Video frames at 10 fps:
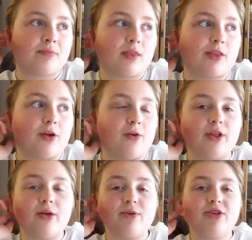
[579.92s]
So
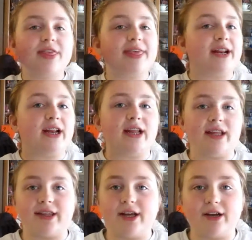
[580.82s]
we just didn't
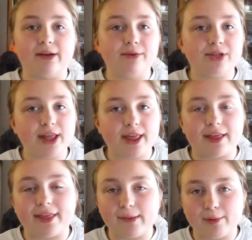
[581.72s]
eat there. It was just a
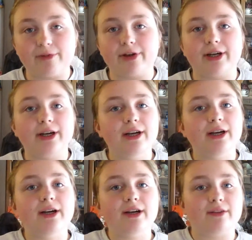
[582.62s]
sleepover,
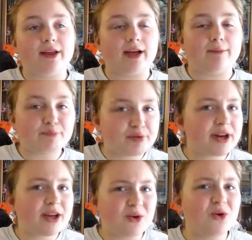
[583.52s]
like a
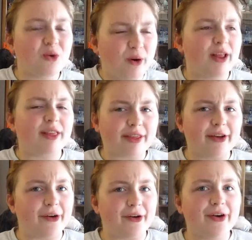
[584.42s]
pretty cool one
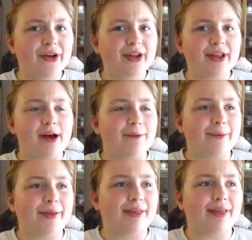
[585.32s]
too. It
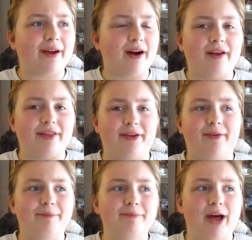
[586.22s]
was
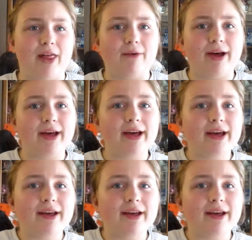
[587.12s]
awesome, by the way.